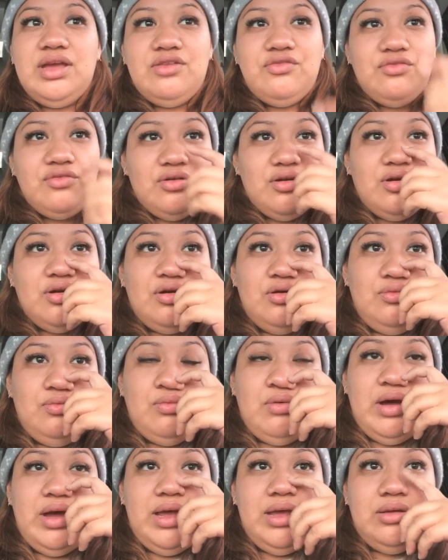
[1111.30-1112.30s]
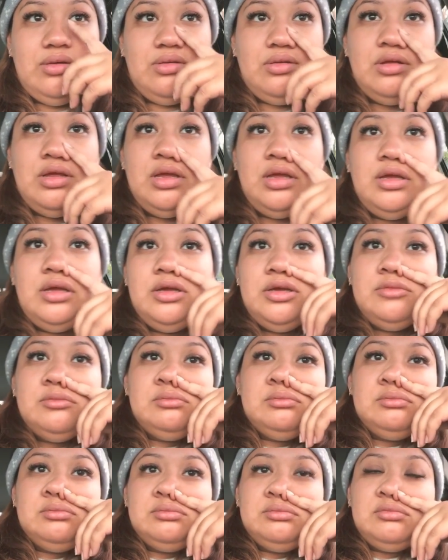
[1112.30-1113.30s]
for a while,
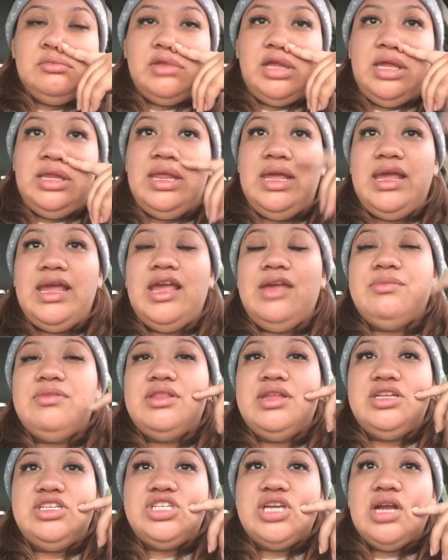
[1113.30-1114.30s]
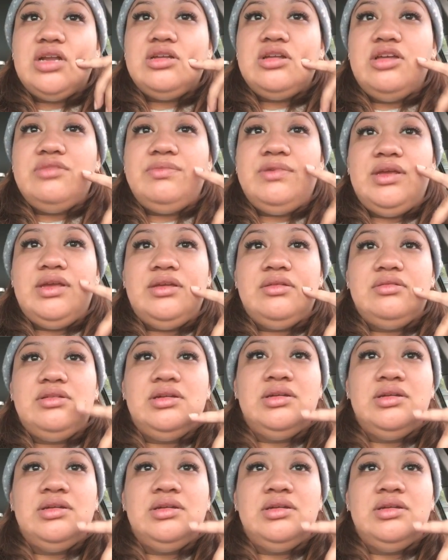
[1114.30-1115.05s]
and they came and they checked on me.